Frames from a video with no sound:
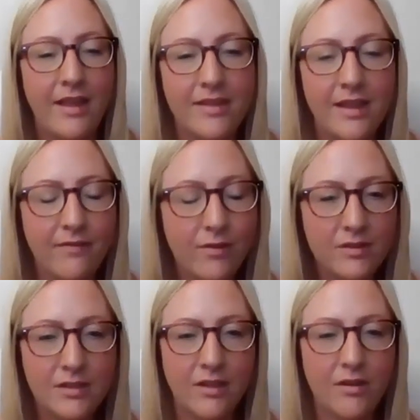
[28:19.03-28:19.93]
And then, of
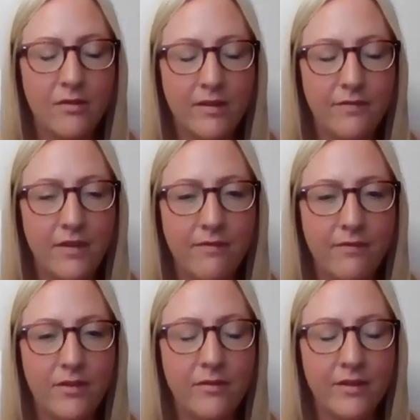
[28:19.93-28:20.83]
course,
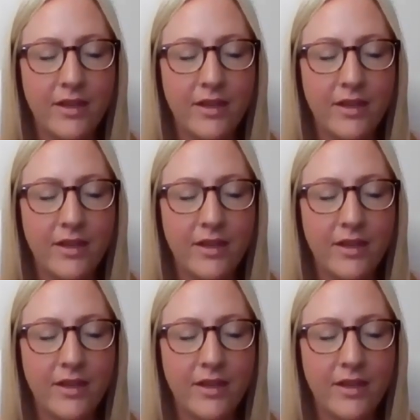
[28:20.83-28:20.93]
if you